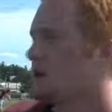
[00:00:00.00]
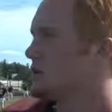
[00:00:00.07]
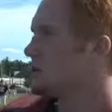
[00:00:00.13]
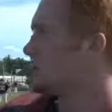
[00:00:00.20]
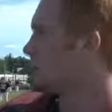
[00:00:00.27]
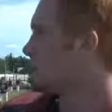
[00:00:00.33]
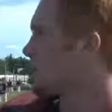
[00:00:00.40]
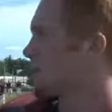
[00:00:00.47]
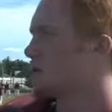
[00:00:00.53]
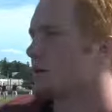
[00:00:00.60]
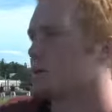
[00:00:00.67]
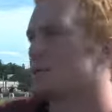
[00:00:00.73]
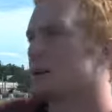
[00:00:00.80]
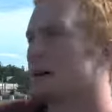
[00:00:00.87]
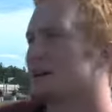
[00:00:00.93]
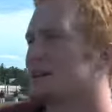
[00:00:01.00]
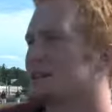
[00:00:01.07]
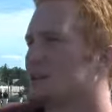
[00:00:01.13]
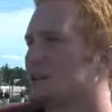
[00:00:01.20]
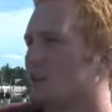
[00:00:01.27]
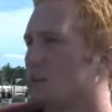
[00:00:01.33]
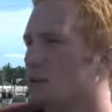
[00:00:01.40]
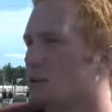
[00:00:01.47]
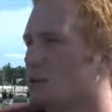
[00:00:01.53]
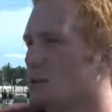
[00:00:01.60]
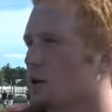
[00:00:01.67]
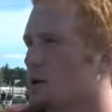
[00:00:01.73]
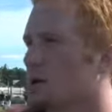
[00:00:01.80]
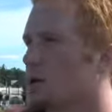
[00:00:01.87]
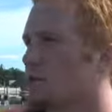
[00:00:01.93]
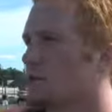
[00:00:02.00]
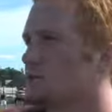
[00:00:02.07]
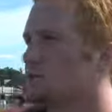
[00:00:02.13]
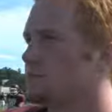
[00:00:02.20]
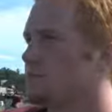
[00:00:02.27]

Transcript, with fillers: just coming into practice every day and working hard.